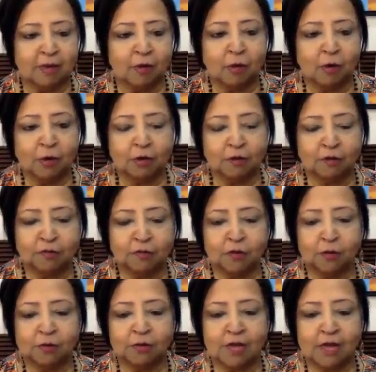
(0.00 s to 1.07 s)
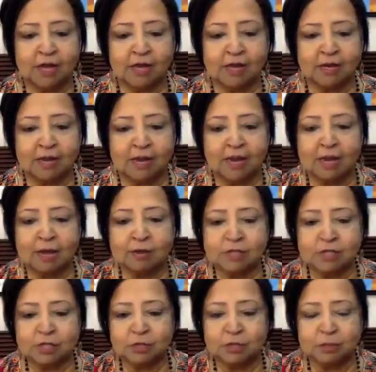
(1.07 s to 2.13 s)
on your phone, and it allows
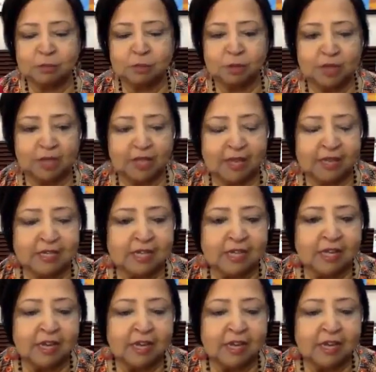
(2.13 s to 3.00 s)
us to communicate